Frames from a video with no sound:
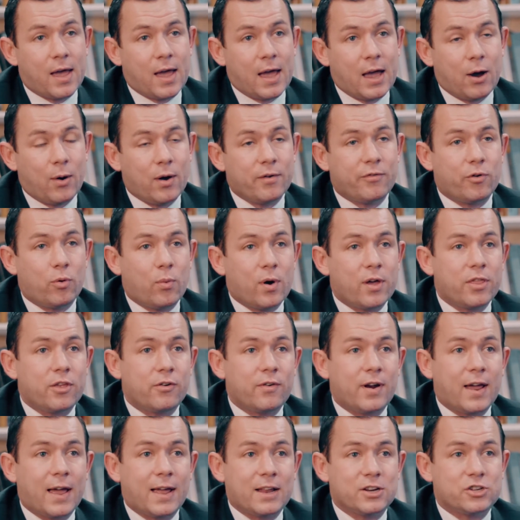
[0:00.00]
However,
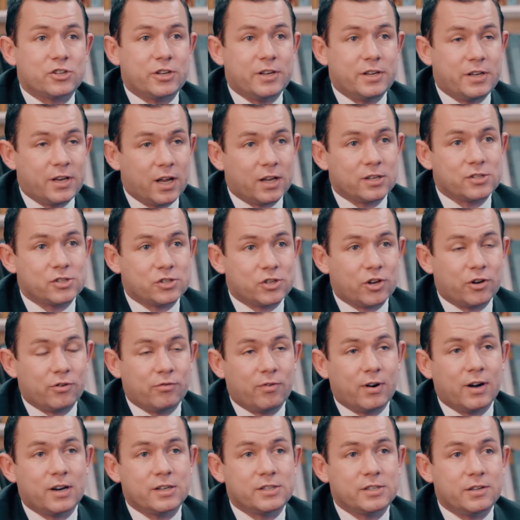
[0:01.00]
whether it actually does so
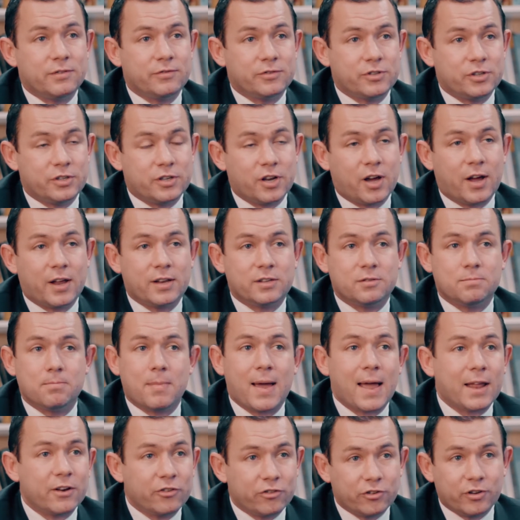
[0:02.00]
relative to diets
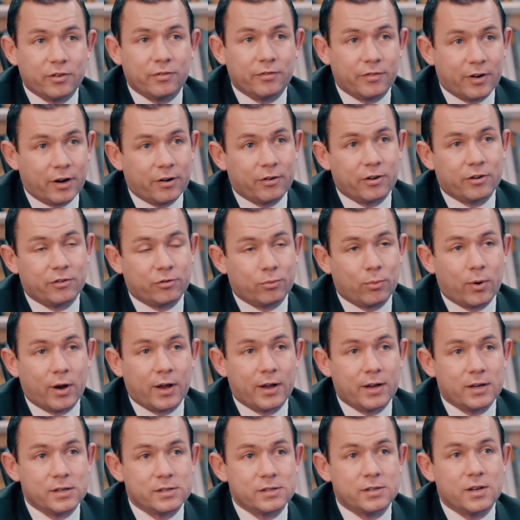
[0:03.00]
matched in various
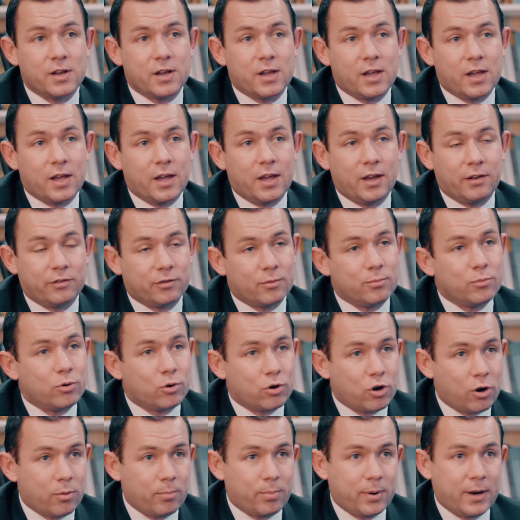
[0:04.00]
ways is a more
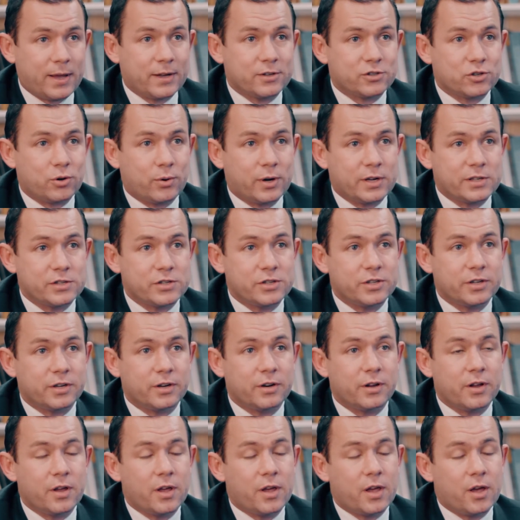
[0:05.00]
complex
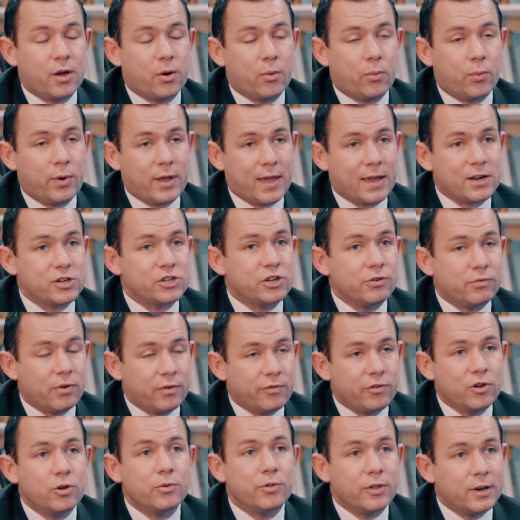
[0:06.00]
question. We actually
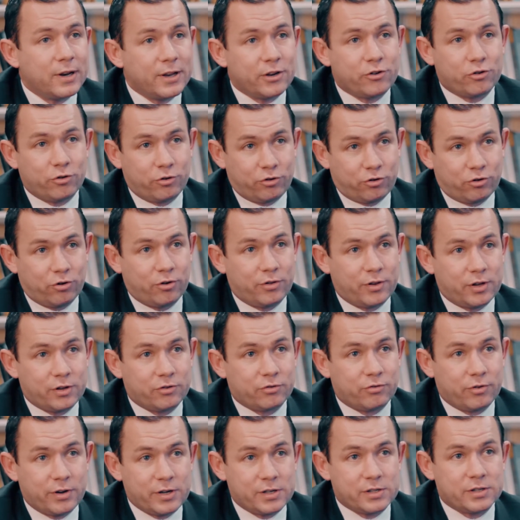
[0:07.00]
reviewed the literature on
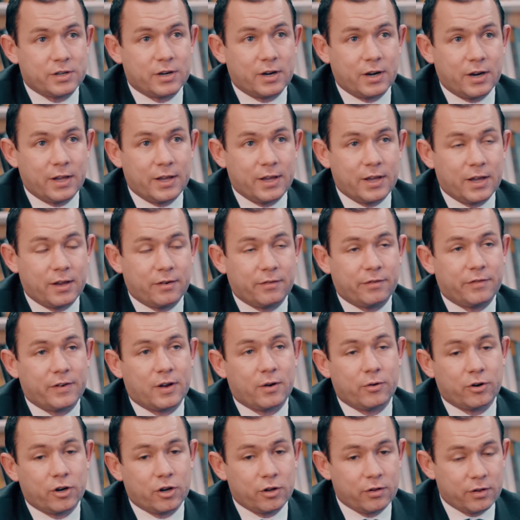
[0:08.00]
this recently and
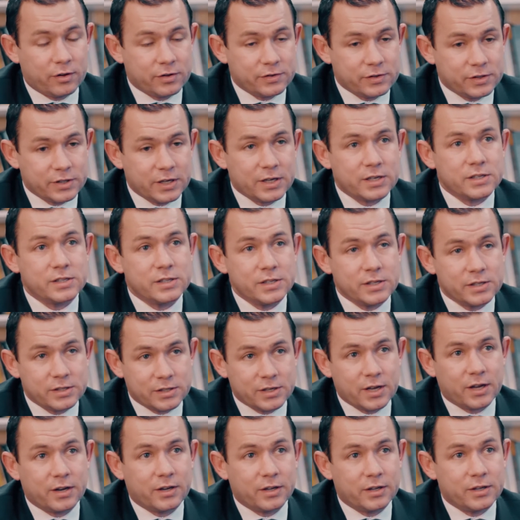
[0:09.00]
found over 60
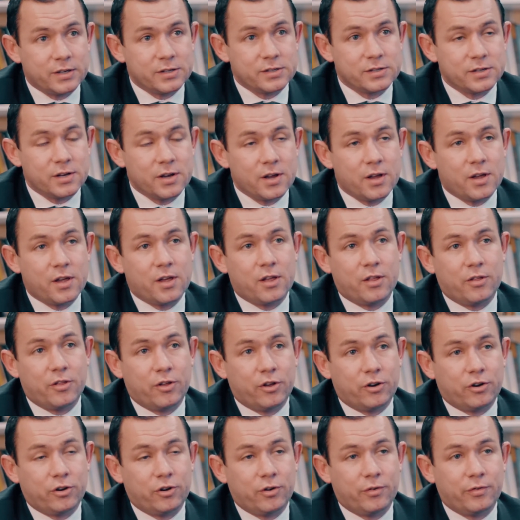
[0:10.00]
studies
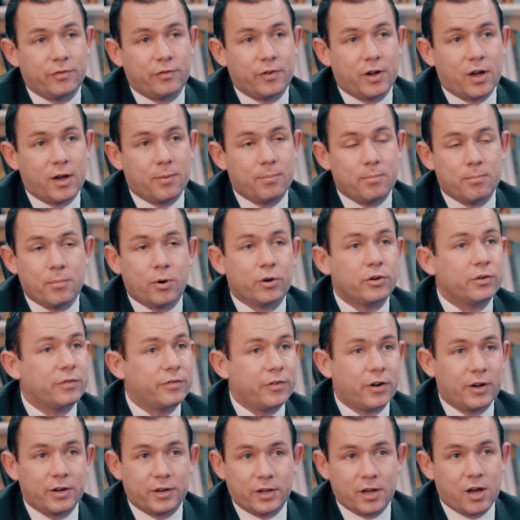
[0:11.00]
that have
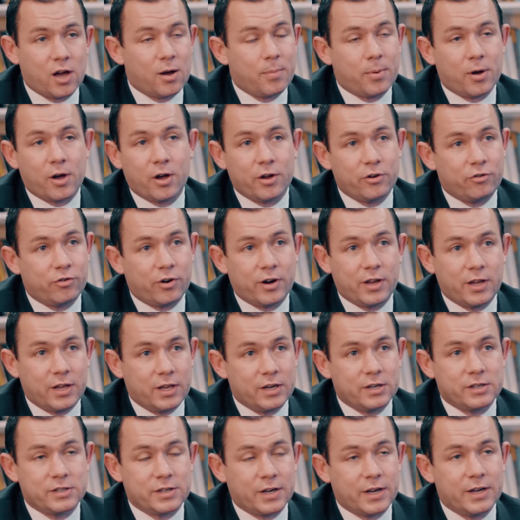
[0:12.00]
modified carbohydrate
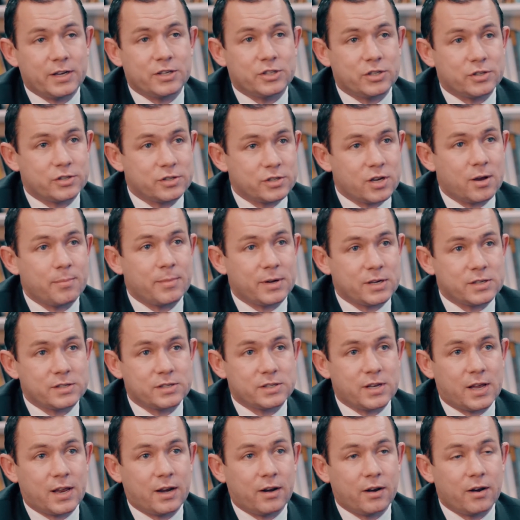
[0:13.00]
intake to some
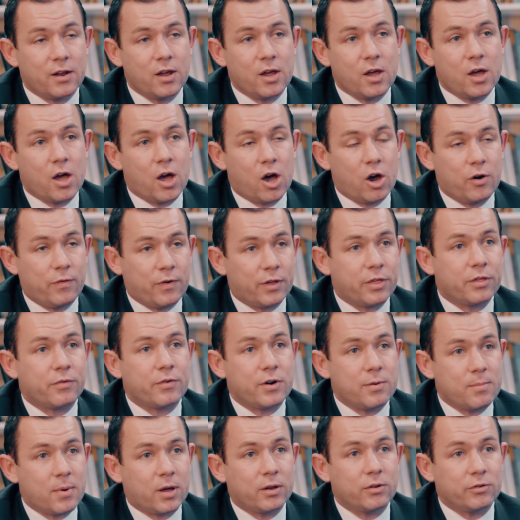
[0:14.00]
extent over
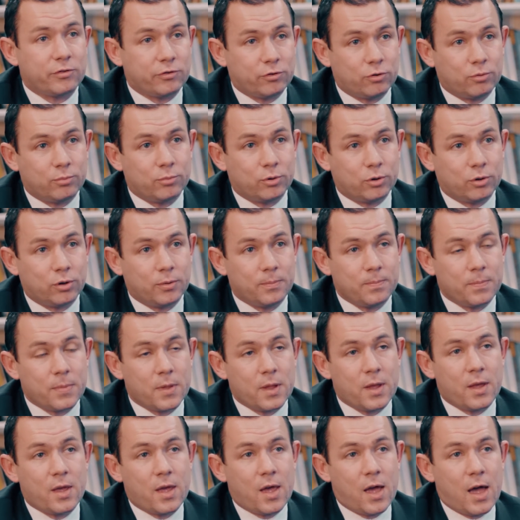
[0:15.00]
3 months or more.
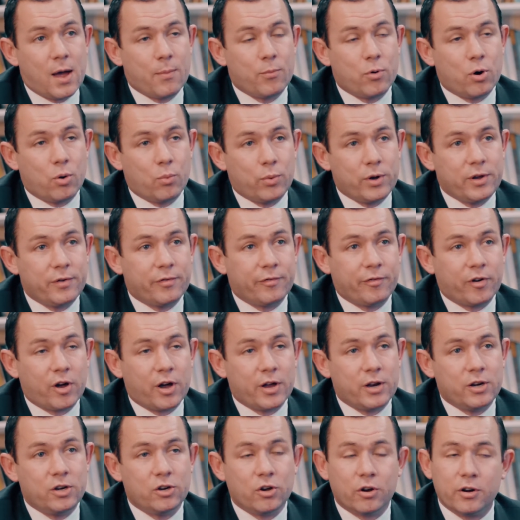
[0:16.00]
And what we
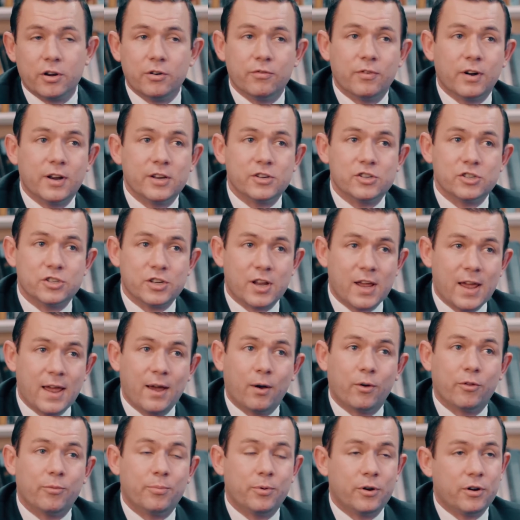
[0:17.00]
find, not in relation to
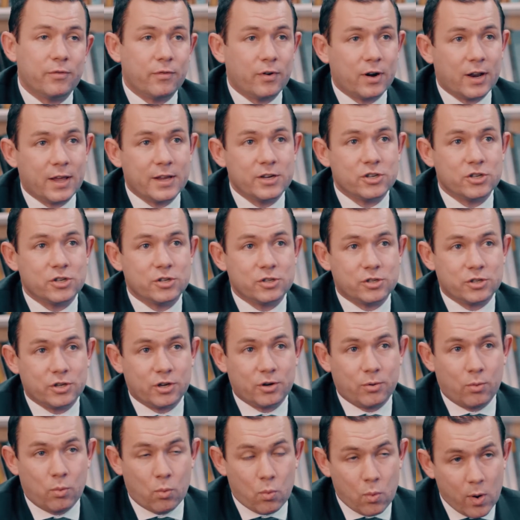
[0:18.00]
health, but in relation
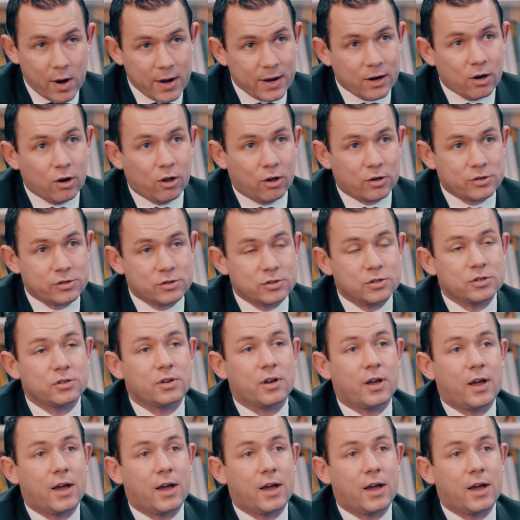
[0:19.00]
to weight loss,